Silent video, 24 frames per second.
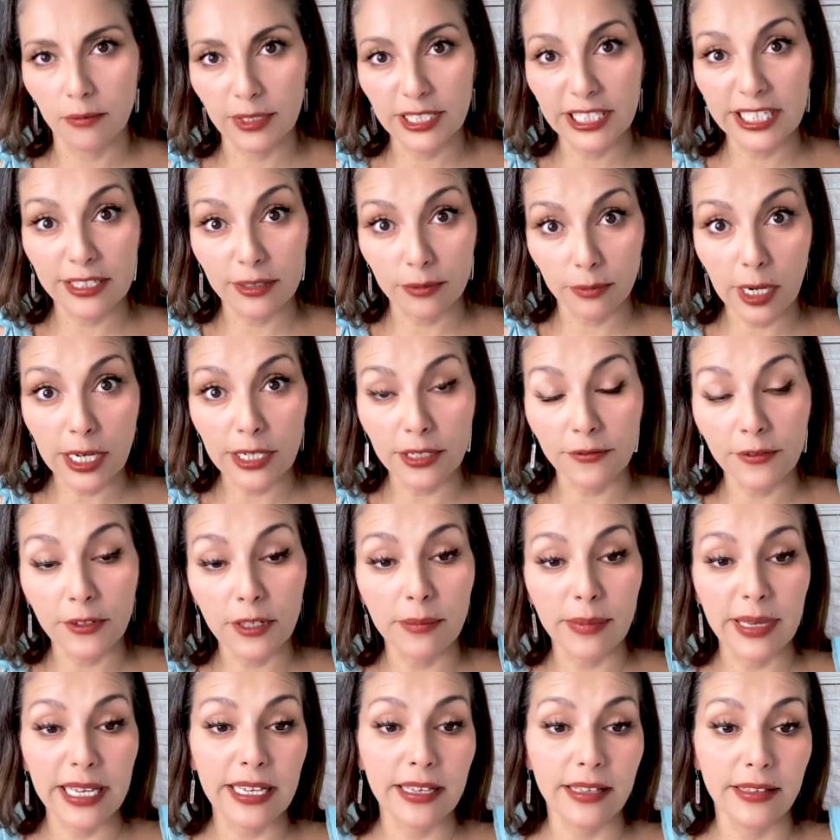which is wonderful
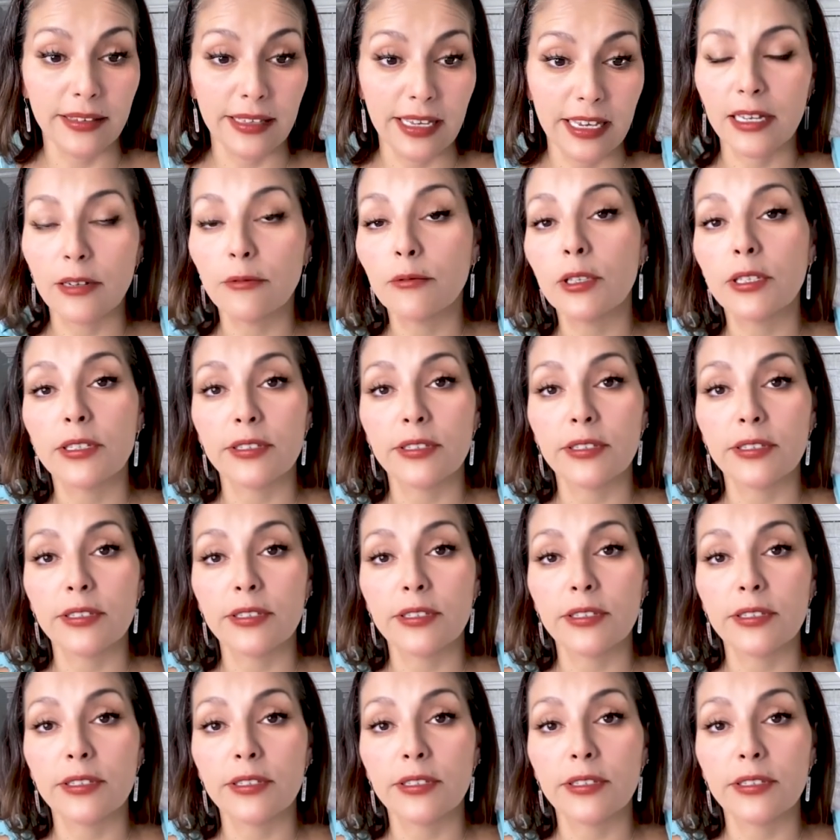because it will